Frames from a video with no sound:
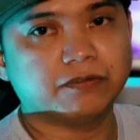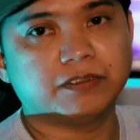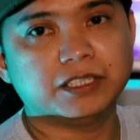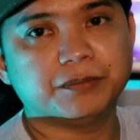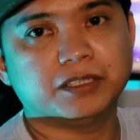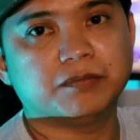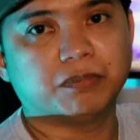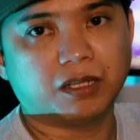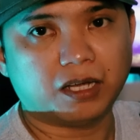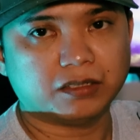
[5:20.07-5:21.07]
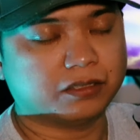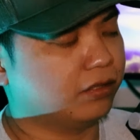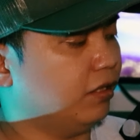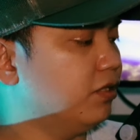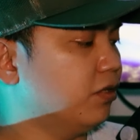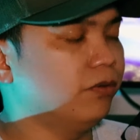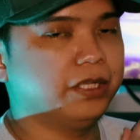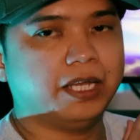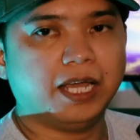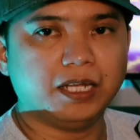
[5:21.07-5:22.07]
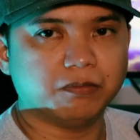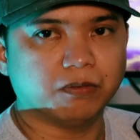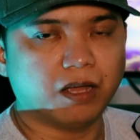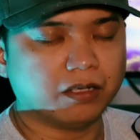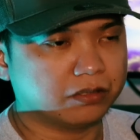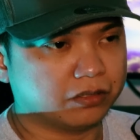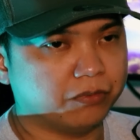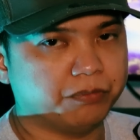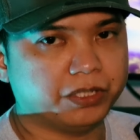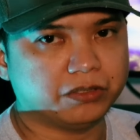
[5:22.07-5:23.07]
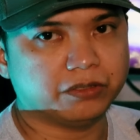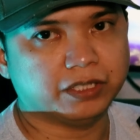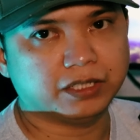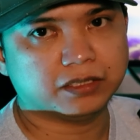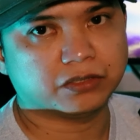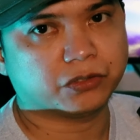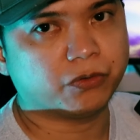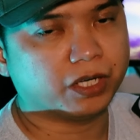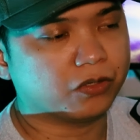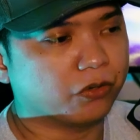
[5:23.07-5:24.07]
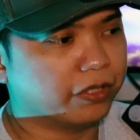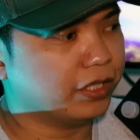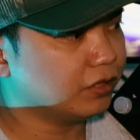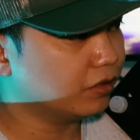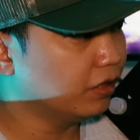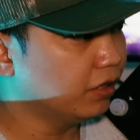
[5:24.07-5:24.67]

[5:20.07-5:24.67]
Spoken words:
limited blocks. It's only 8 blocks compared to Helix or Quad Cortex